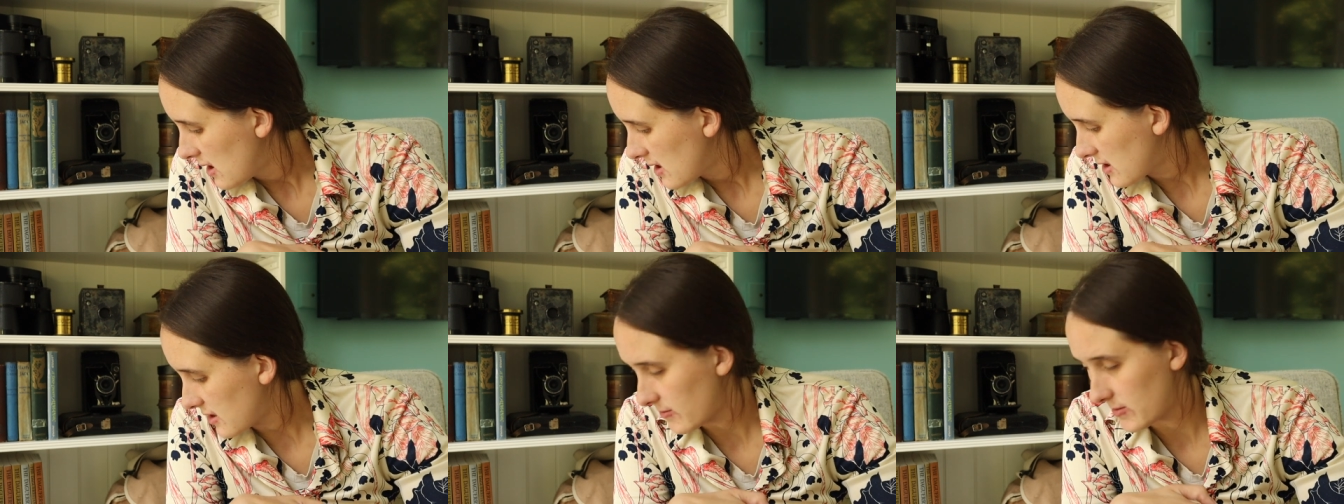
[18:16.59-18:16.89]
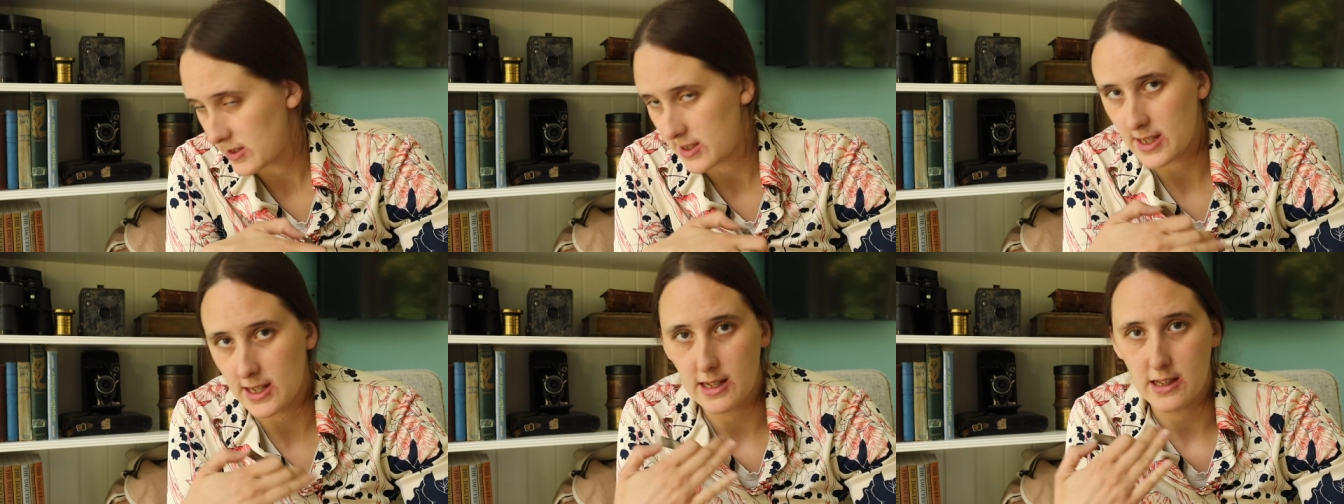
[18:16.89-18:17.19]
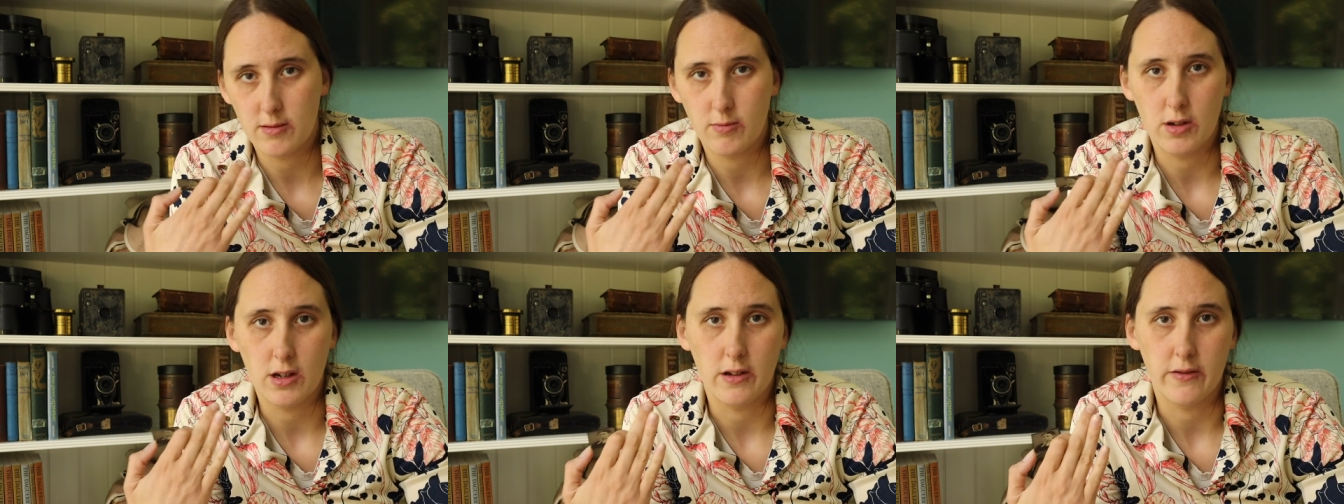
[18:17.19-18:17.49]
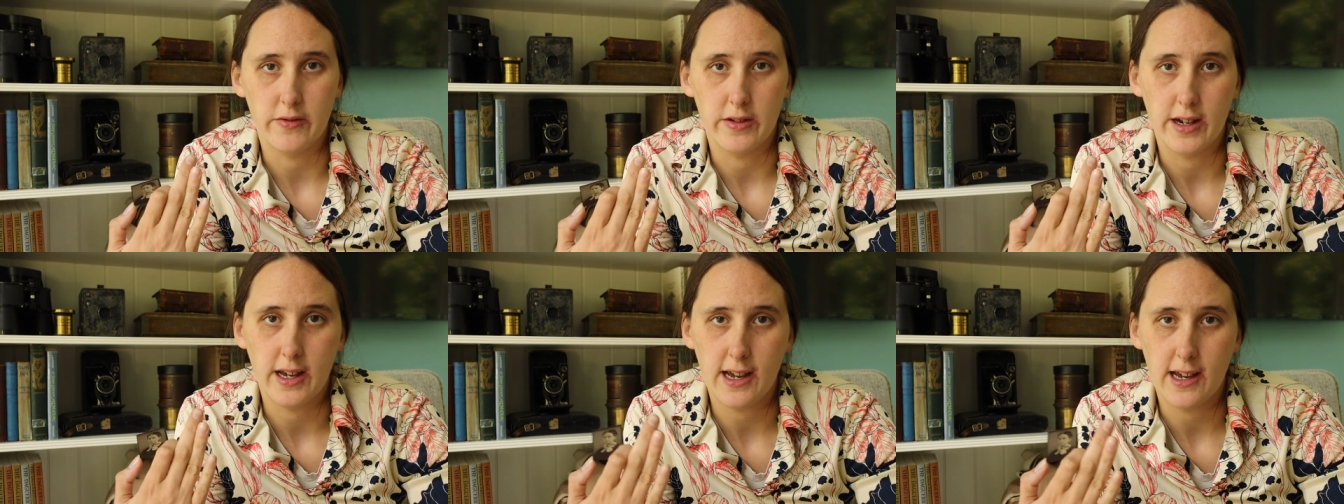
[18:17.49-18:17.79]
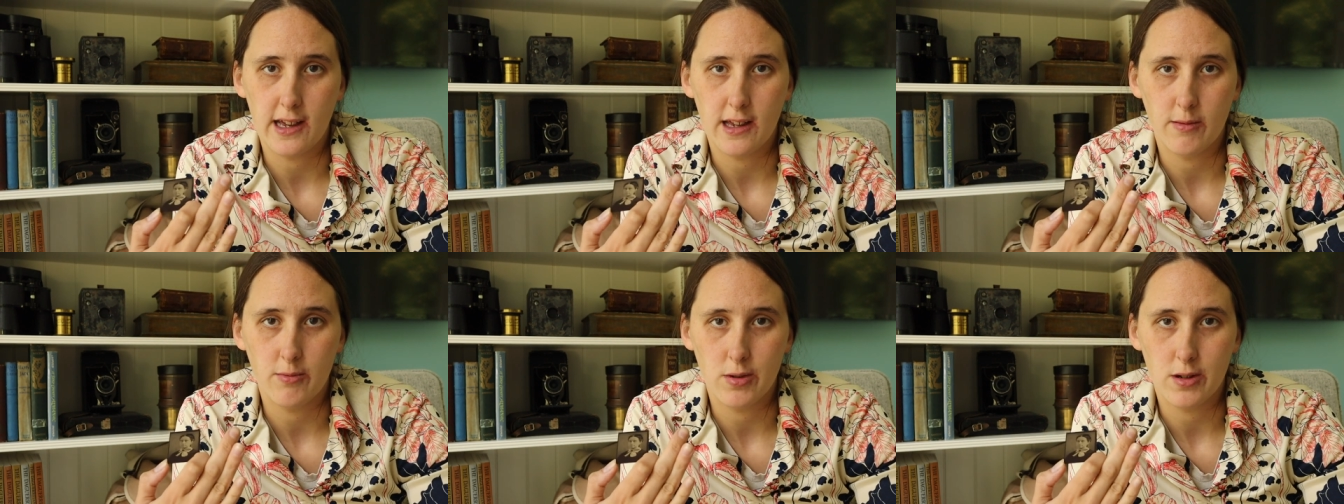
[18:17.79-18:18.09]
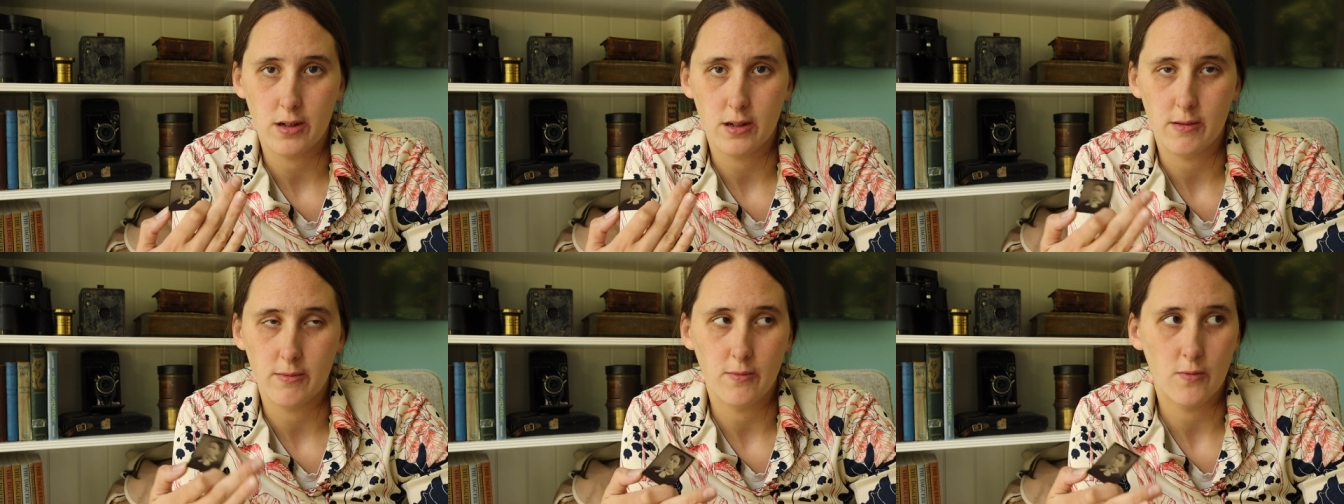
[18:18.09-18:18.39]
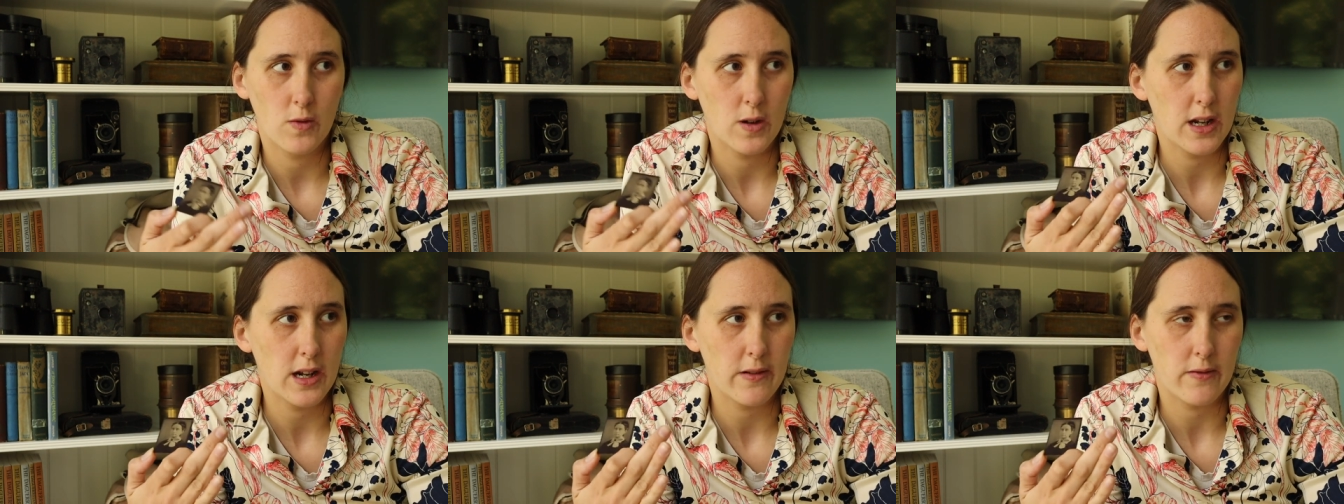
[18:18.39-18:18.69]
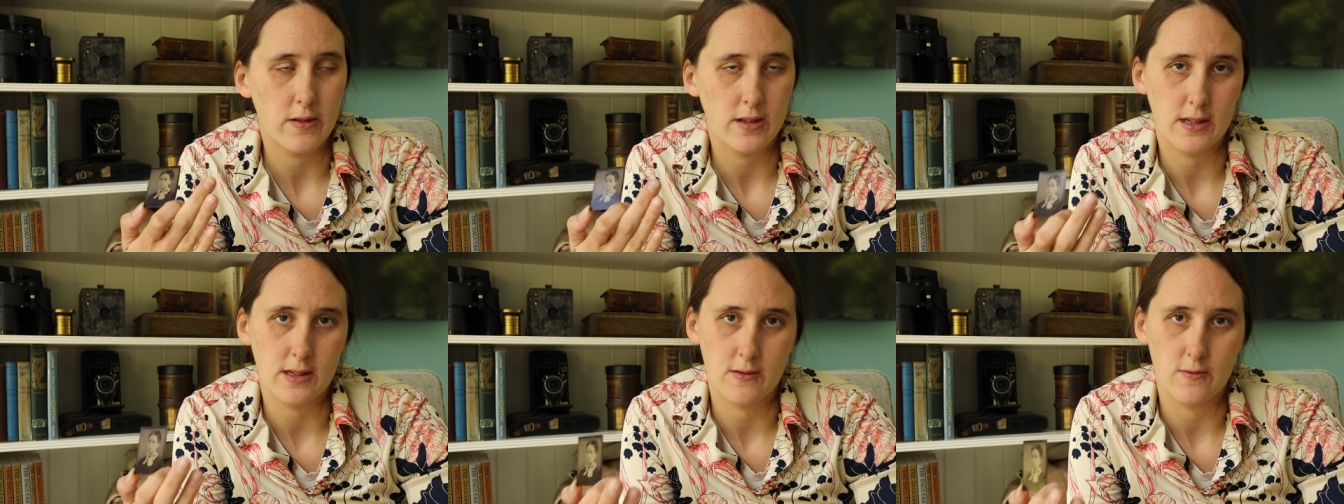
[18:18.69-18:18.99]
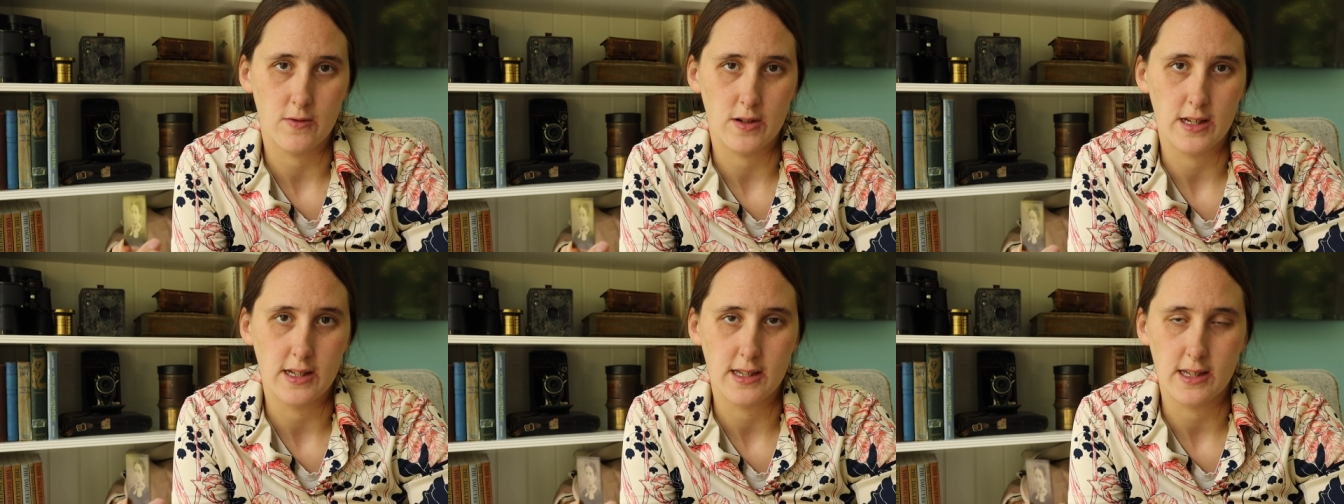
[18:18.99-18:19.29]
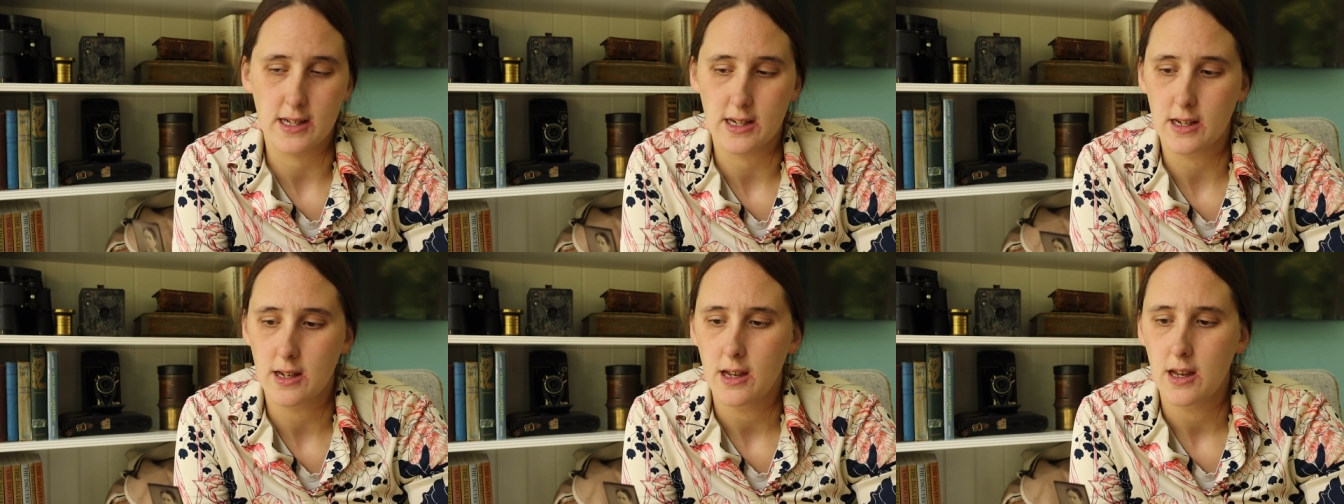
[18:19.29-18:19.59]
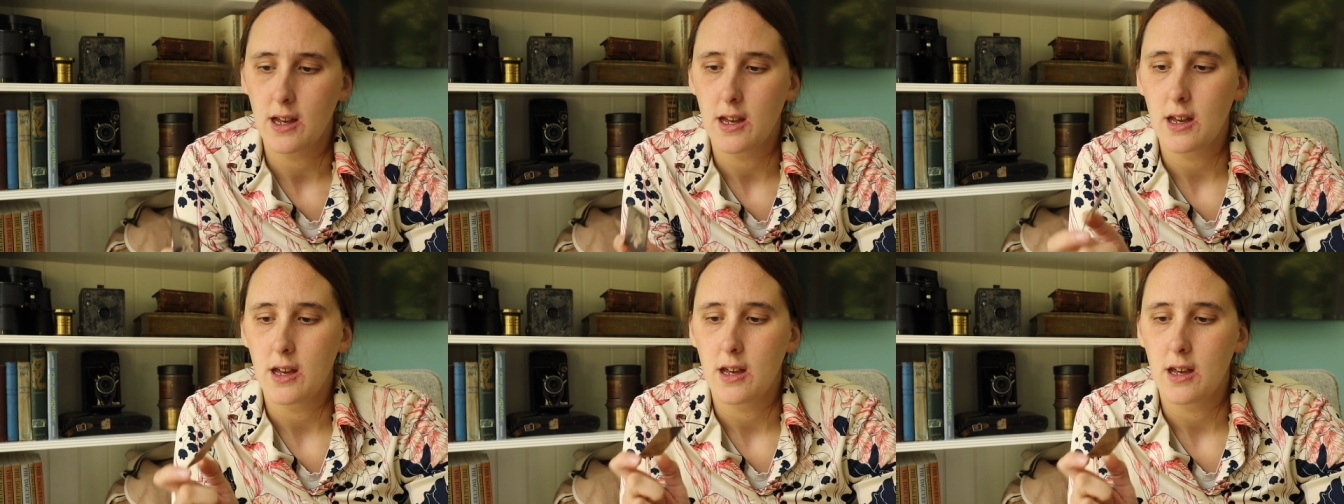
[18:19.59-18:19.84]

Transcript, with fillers: someone's taking them out of an album, whatever's the reason.